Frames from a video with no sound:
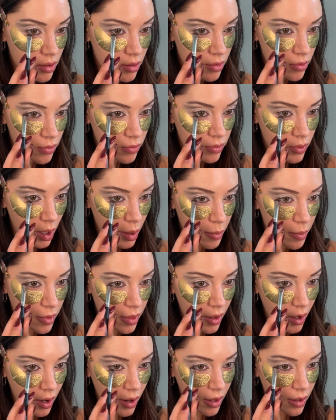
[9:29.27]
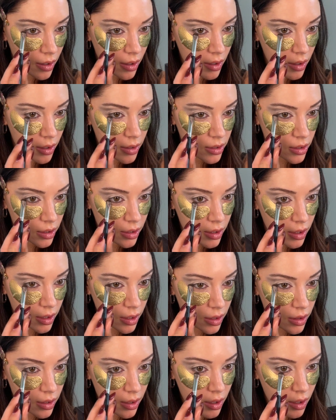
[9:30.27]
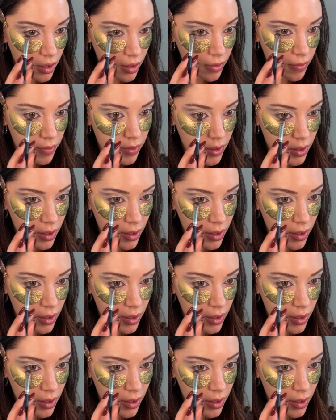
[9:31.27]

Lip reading: rub that underneath of the